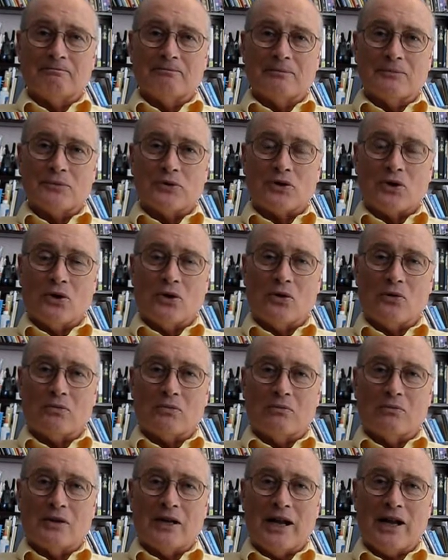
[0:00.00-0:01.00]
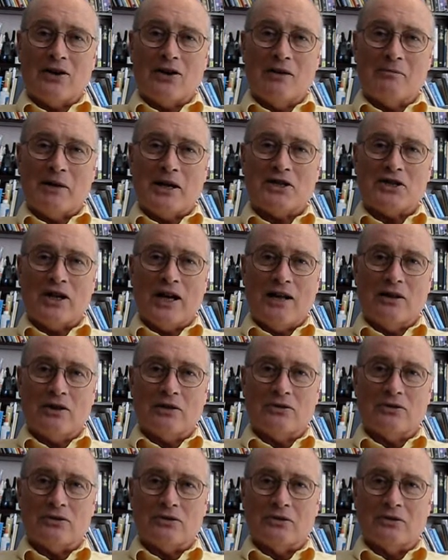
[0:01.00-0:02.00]
So take on my
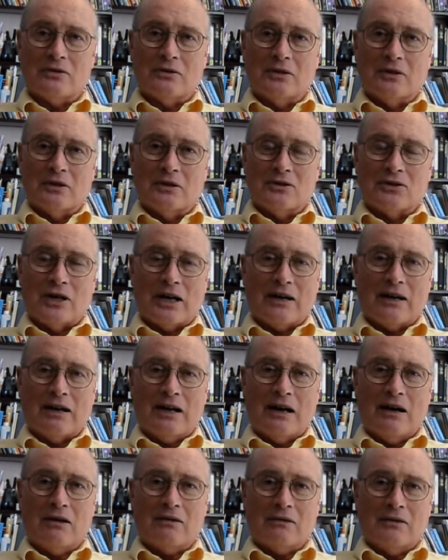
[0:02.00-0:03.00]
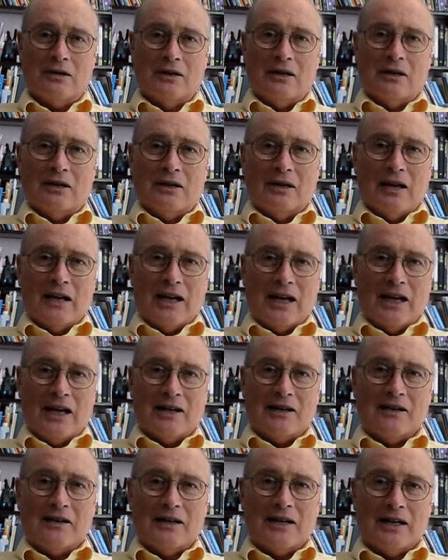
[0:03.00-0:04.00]
challenge, check it out,
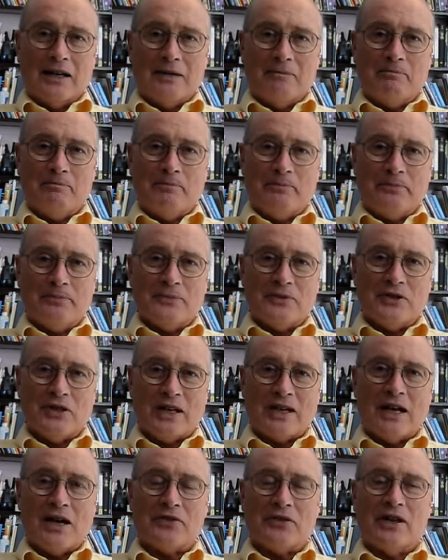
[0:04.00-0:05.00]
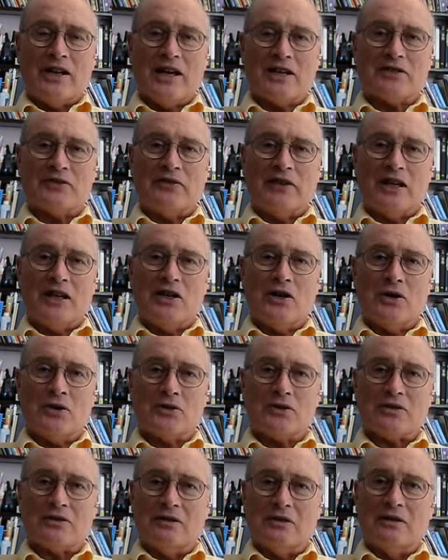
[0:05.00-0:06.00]
and check out the next
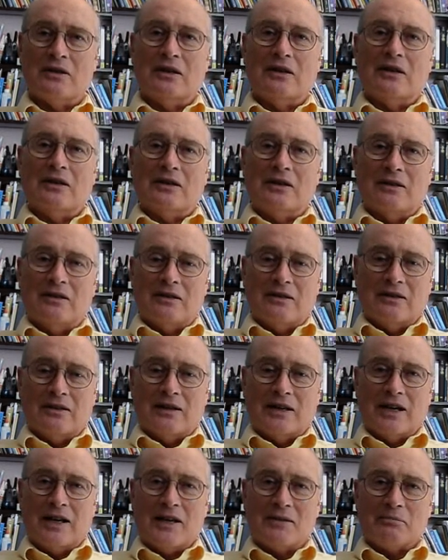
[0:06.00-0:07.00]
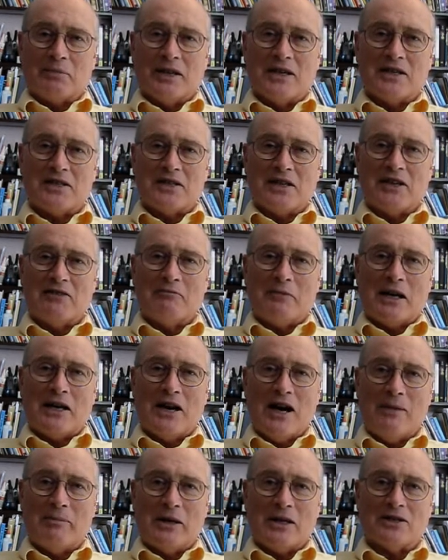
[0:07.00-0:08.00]
videos, and please leave me
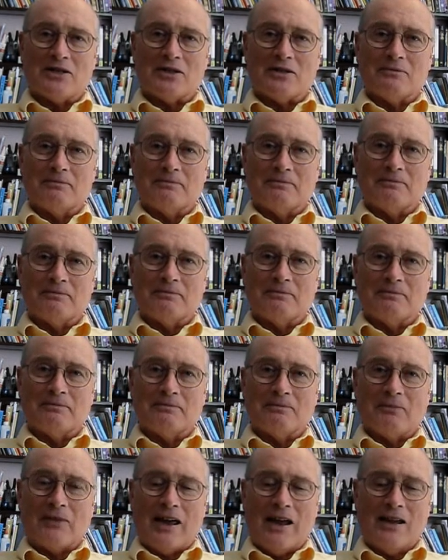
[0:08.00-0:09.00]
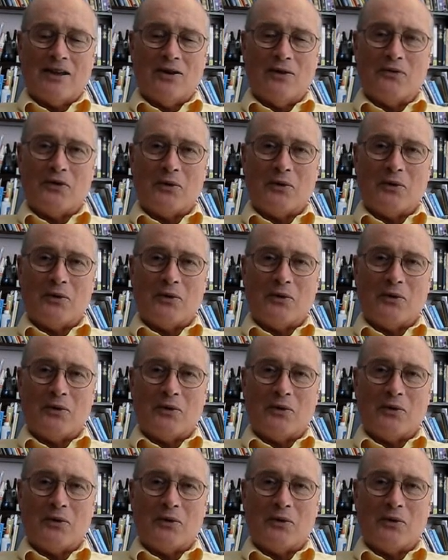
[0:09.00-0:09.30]
comments. Thank you for